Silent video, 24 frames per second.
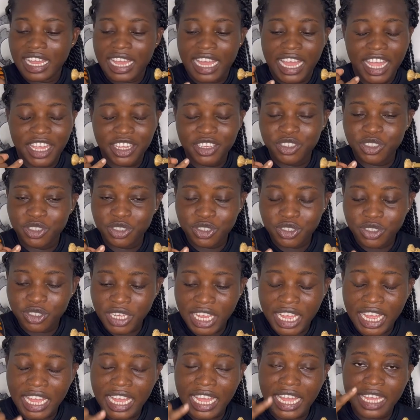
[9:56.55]
I
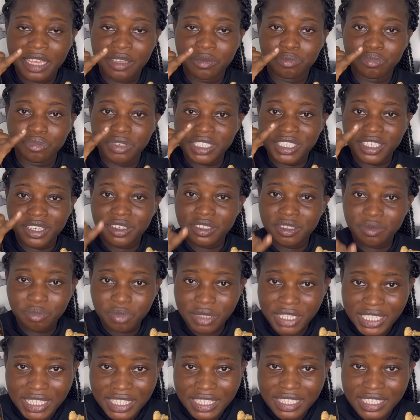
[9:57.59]
break down the
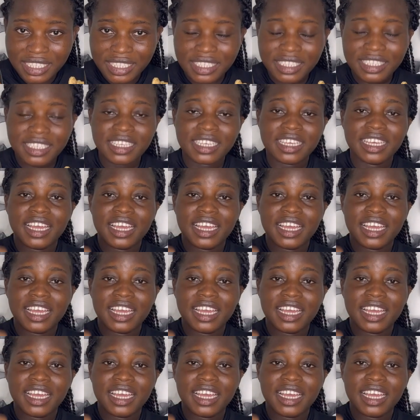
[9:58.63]
beats,